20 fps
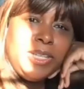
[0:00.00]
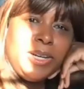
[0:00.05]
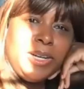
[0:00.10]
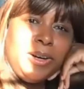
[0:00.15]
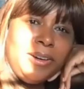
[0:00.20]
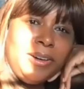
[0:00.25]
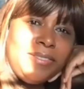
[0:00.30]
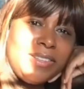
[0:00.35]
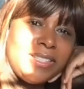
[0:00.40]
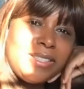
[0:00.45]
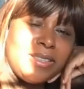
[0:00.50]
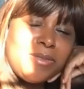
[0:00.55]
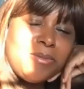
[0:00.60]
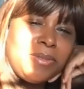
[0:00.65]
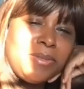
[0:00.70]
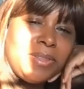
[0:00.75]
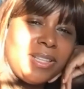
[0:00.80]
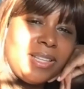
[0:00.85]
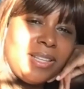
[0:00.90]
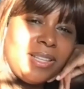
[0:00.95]
know if it's
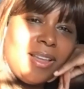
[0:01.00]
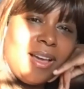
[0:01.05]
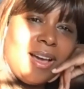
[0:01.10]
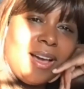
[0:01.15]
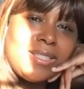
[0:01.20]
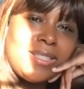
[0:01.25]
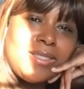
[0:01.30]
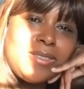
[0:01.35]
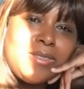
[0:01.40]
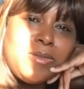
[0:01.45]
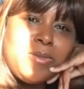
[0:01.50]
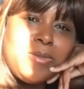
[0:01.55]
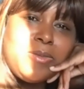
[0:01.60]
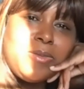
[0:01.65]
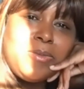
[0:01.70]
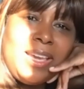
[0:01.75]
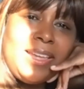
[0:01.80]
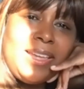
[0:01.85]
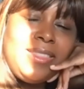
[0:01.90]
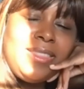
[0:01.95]
completely lost to
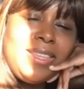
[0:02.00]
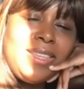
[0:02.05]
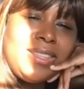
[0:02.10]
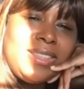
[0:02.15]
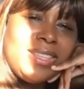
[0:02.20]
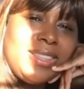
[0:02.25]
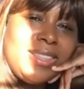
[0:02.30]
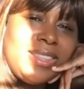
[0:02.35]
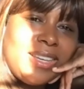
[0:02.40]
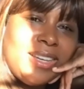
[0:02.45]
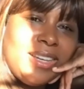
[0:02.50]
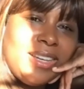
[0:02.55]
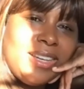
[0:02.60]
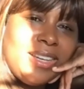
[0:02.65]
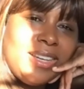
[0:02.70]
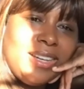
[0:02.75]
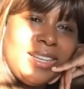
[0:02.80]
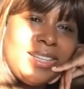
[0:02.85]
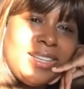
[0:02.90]
me. I think that there